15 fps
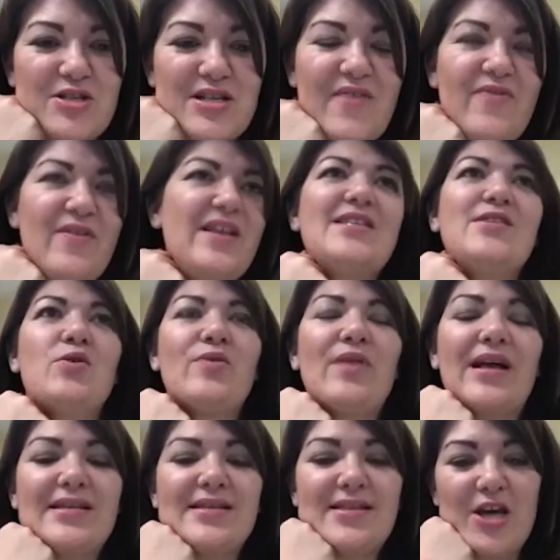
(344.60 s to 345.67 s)
definitely saw
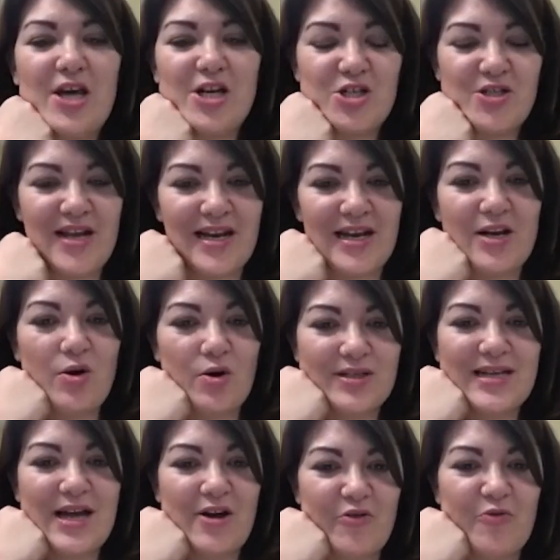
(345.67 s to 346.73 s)
that surge then in
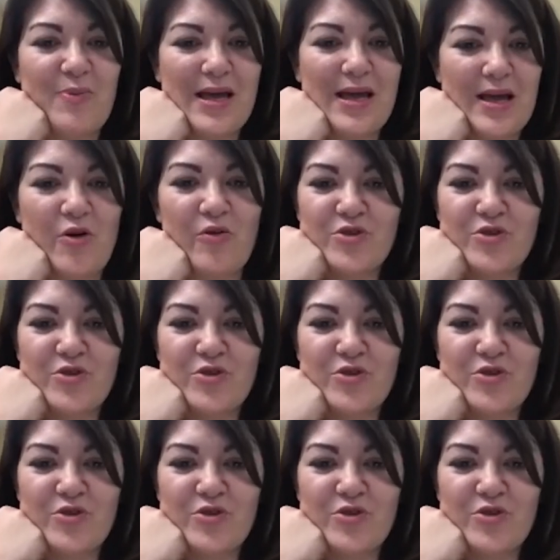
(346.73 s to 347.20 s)
lockdown of people.